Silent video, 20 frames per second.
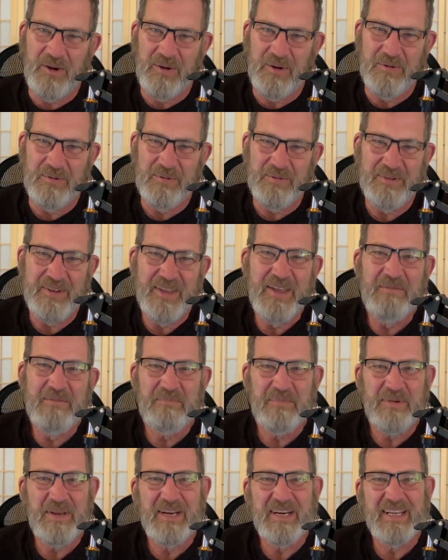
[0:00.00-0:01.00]
loan,
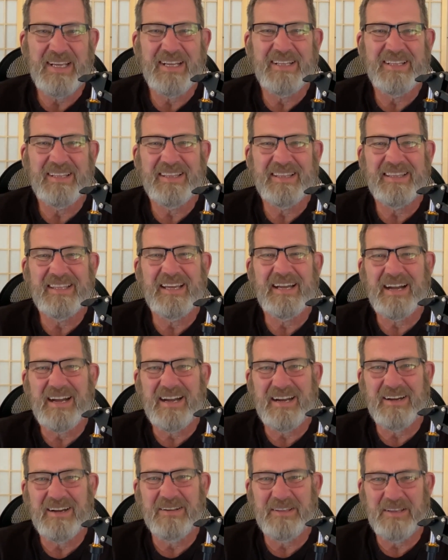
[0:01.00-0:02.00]
meaning the
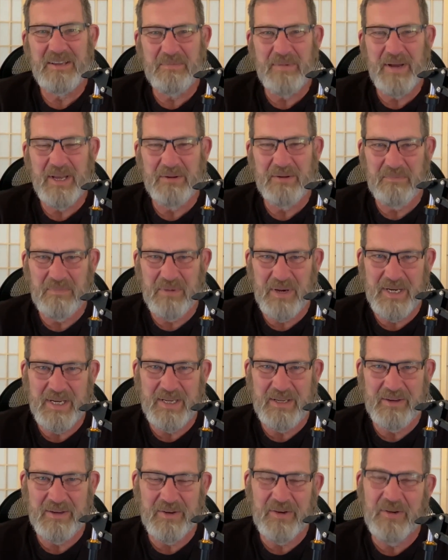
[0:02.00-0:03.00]
higher the amount of
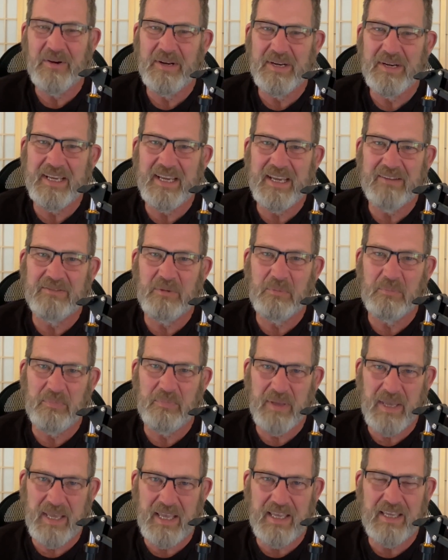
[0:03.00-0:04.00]
money you're going to have to
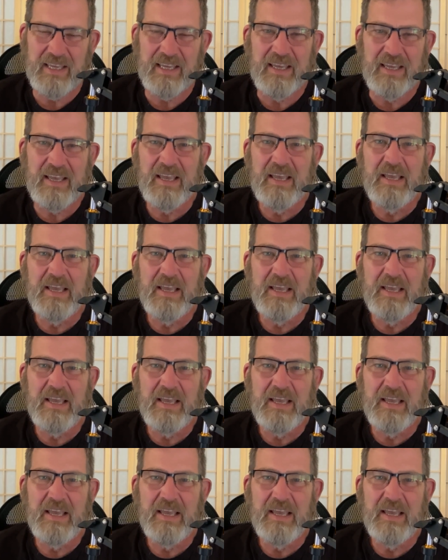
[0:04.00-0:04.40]
pay.